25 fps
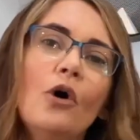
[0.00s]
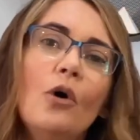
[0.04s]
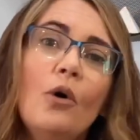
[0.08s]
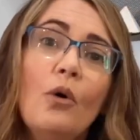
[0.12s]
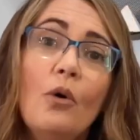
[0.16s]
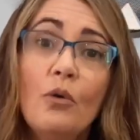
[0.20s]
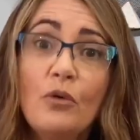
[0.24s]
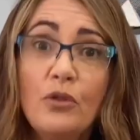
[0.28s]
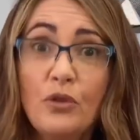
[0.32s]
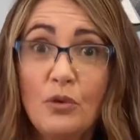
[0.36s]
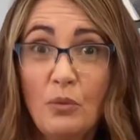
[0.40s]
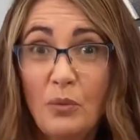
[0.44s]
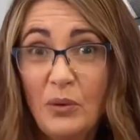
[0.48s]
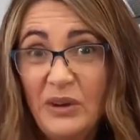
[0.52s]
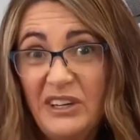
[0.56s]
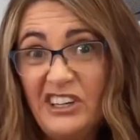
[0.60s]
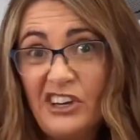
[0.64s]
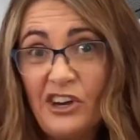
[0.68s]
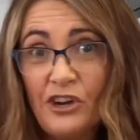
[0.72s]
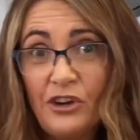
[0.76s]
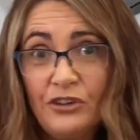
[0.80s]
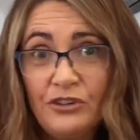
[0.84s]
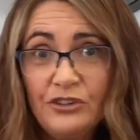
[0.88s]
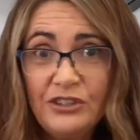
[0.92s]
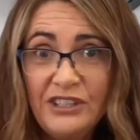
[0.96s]
or the
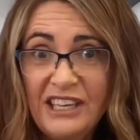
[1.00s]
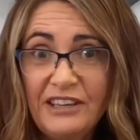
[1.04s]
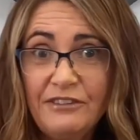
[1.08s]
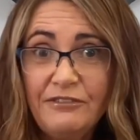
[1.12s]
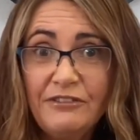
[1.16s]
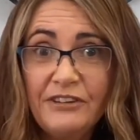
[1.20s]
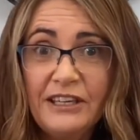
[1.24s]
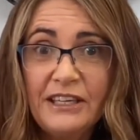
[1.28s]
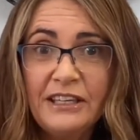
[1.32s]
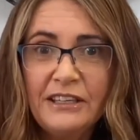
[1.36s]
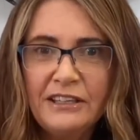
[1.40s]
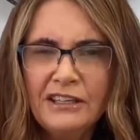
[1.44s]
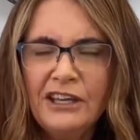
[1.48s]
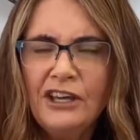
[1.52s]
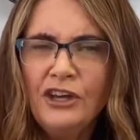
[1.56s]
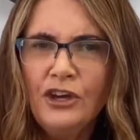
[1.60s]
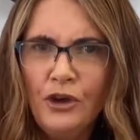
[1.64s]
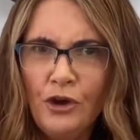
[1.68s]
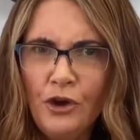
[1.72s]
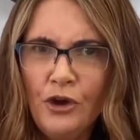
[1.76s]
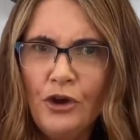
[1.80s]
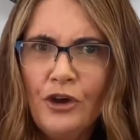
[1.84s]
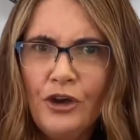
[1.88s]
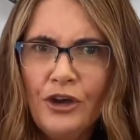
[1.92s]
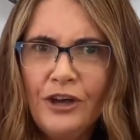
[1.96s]
widow giving
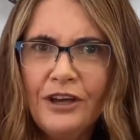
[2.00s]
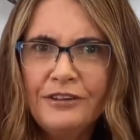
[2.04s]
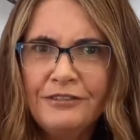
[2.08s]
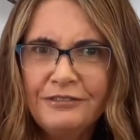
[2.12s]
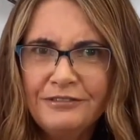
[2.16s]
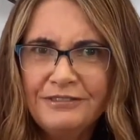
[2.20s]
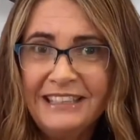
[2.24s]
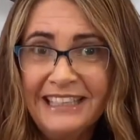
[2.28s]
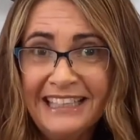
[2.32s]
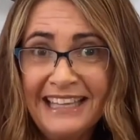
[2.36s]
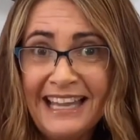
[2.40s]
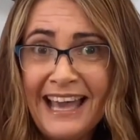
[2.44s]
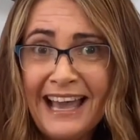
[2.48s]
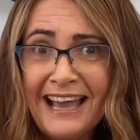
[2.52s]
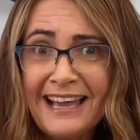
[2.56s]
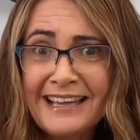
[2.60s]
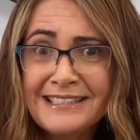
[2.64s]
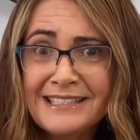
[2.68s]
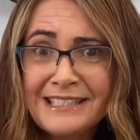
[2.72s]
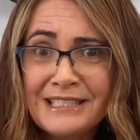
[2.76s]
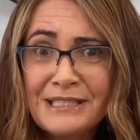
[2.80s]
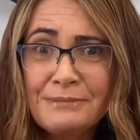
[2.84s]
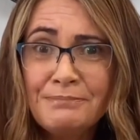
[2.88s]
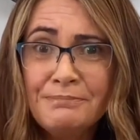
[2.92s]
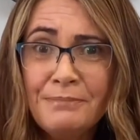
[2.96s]
her
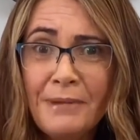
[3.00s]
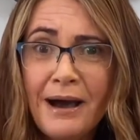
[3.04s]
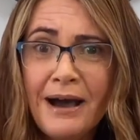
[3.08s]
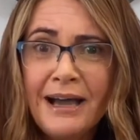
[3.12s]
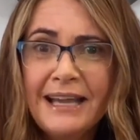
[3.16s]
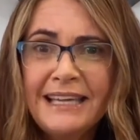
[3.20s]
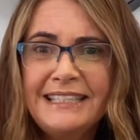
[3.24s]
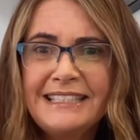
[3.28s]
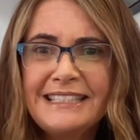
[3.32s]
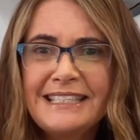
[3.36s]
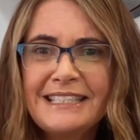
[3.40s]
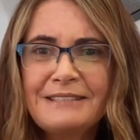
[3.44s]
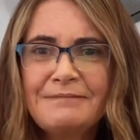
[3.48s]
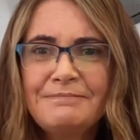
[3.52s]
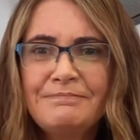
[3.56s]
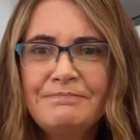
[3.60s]
last mite,